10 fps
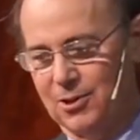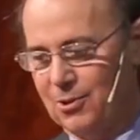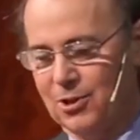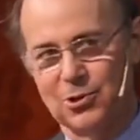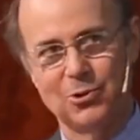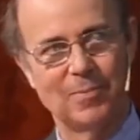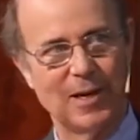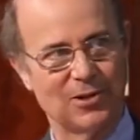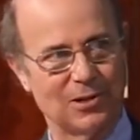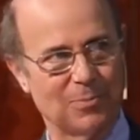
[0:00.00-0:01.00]
to the
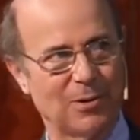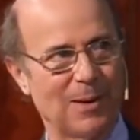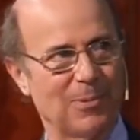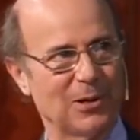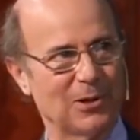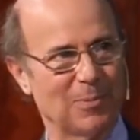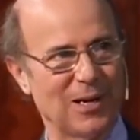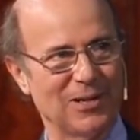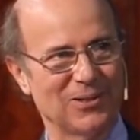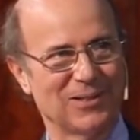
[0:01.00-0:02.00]
two-dimensional property
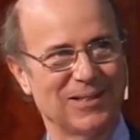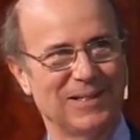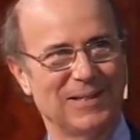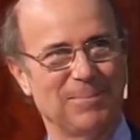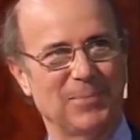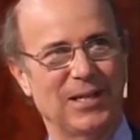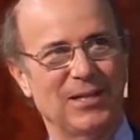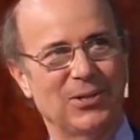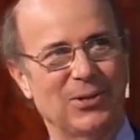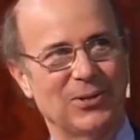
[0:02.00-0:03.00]
space,
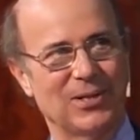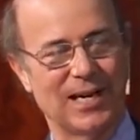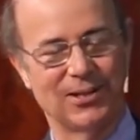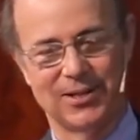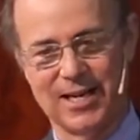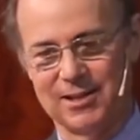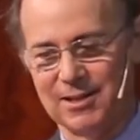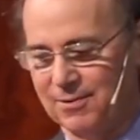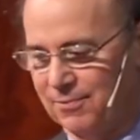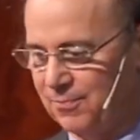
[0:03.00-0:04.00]
it turns out that
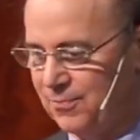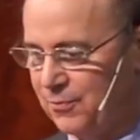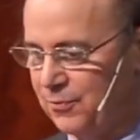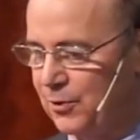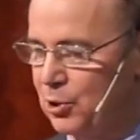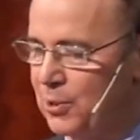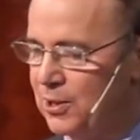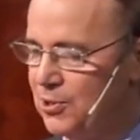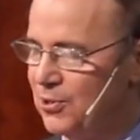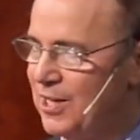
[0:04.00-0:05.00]
the fluid you